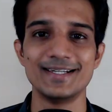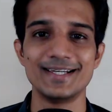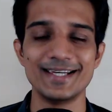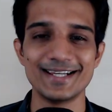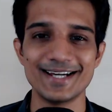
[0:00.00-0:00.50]

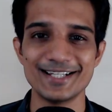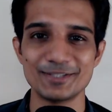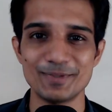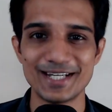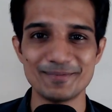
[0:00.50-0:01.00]
Hey guys,
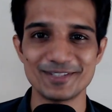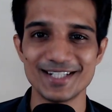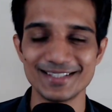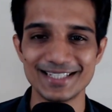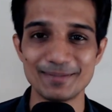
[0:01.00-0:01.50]
my name is
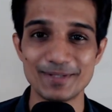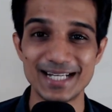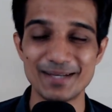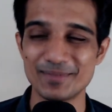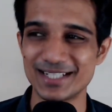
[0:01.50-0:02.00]
Nandeep and
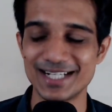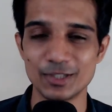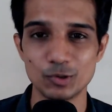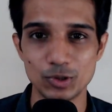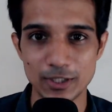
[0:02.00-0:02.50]
I'm the guy
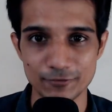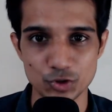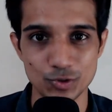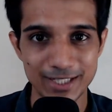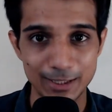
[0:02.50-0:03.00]
who loves
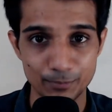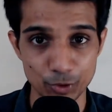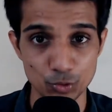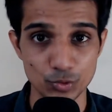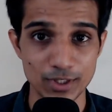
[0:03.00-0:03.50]
to help
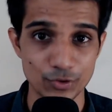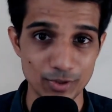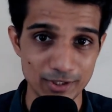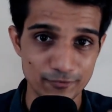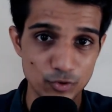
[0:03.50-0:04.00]
you
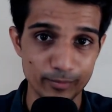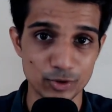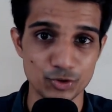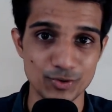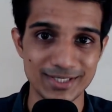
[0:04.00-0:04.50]
transform your
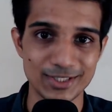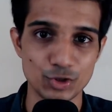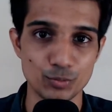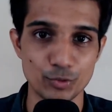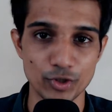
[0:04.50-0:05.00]
stress into
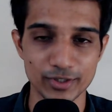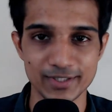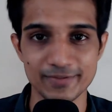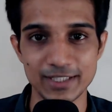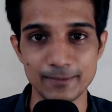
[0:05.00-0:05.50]

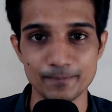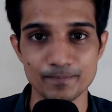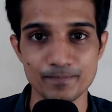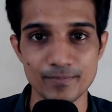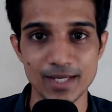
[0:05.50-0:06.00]
productivity.
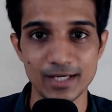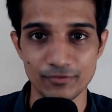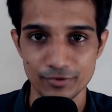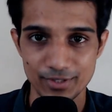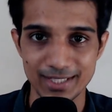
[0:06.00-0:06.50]
And
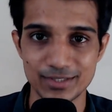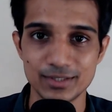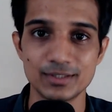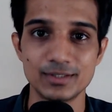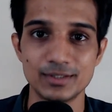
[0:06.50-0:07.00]
for that,
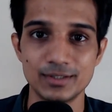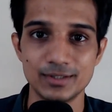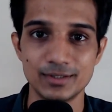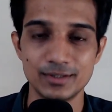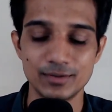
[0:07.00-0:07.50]

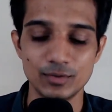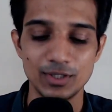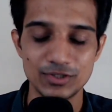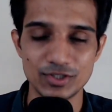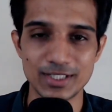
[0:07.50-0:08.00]

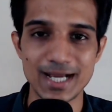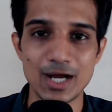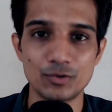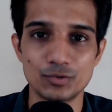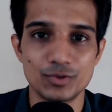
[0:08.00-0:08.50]
let's see how
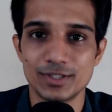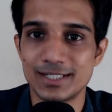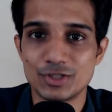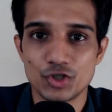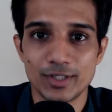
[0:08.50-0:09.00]
to really
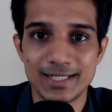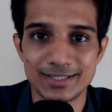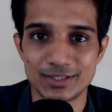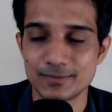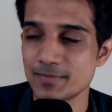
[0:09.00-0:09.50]
enjoy
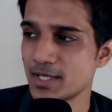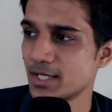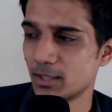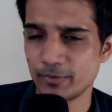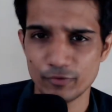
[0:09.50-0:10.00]
less.
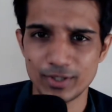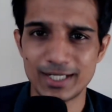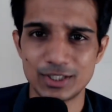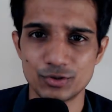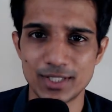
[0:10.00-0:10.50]
And before I get
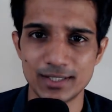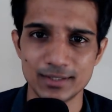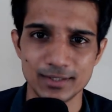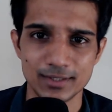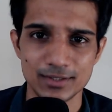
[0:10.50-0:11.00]
into that,
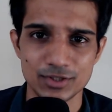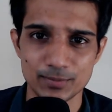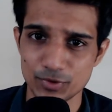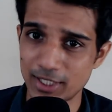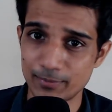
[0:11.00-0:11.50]

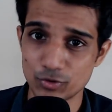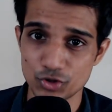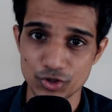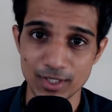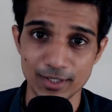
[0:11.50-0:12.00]
subscribe to this
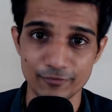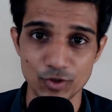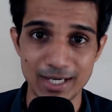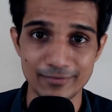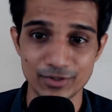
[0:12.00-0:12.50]
channel if you
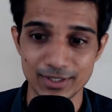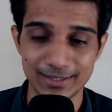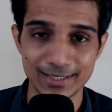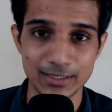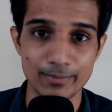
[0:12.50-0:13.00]
haven't and
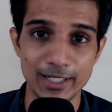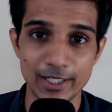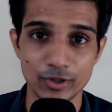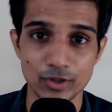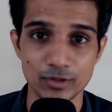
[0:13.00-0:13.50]
click the bell
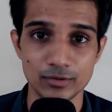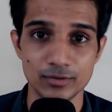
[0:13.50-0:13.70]
icon.